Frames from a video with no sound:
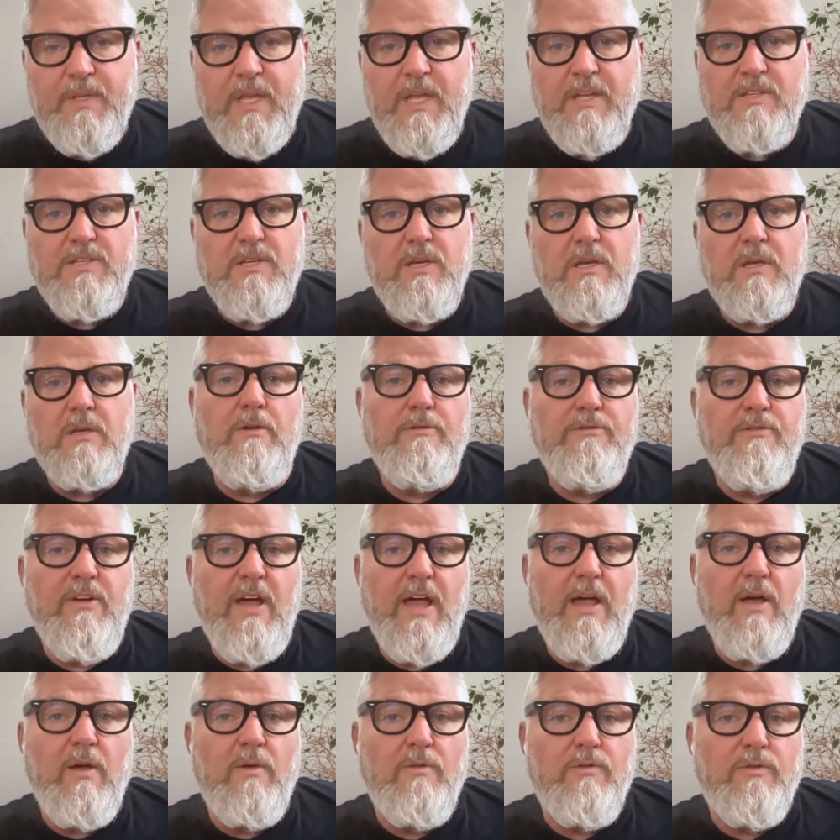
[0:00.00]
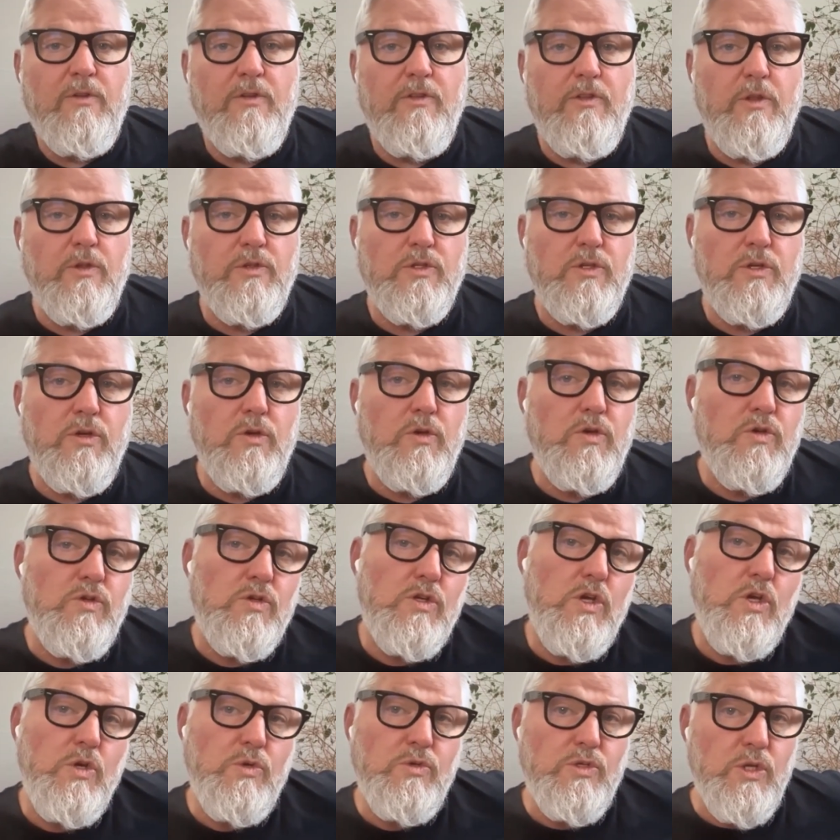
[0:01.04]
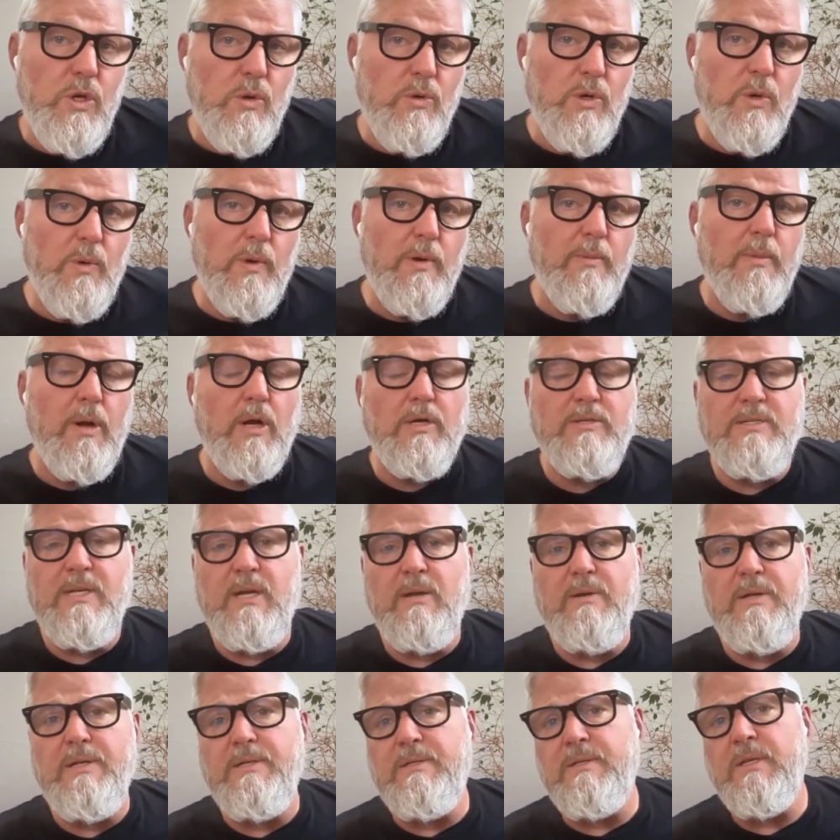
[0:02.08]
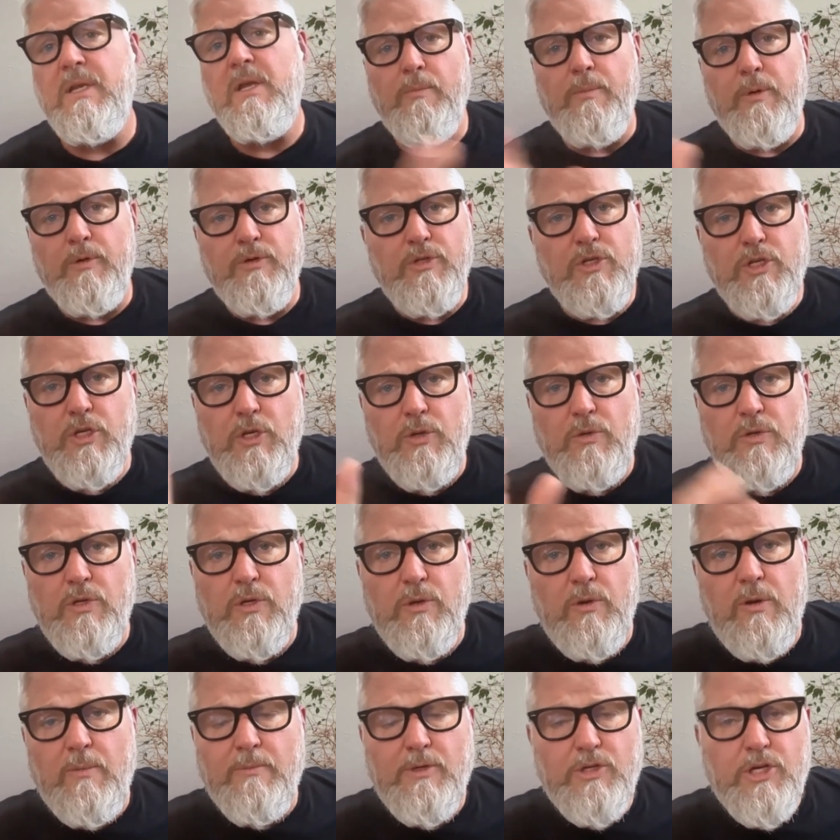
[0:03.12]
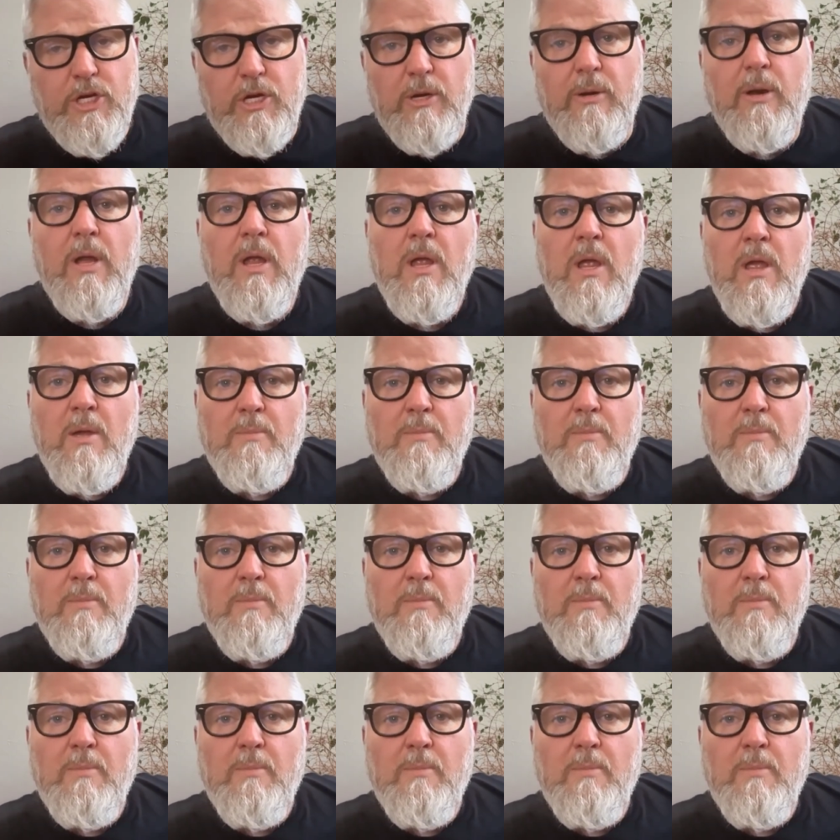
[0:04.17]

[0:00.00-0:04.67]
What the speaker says: It's a file for those of you who don't know what a markdown is. Most of you do, I'm sure.